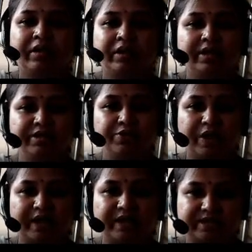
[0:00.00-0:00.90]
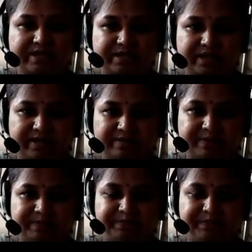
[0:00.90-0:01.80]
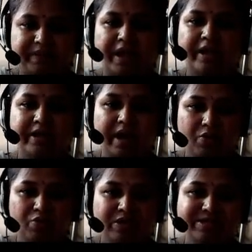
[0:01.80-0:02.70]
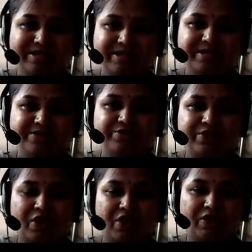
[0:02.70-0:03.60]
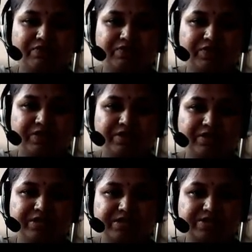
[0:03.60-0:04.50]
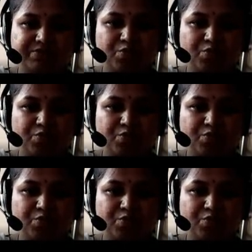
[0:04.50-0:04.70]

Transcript: in United States and now constitute of first